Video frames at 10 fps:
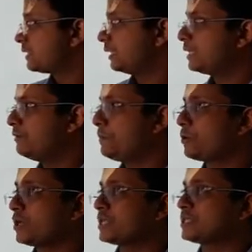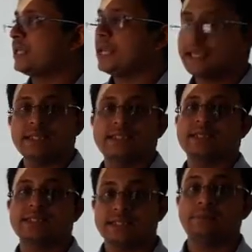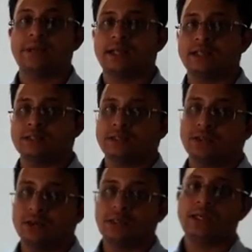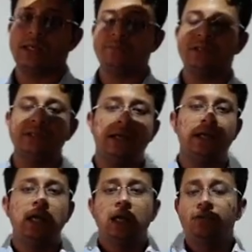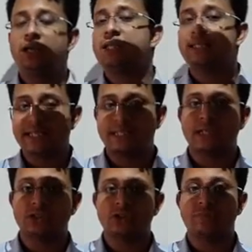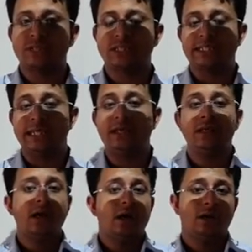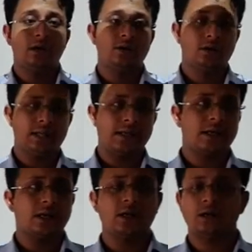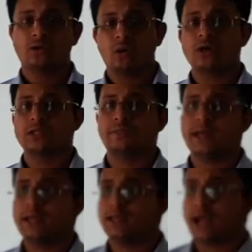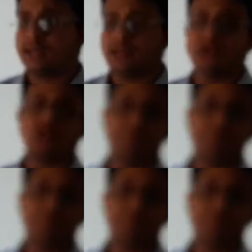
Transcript: give a protection against the sea perils. Okay, that means the various destruction of the sea or that are caused by either due to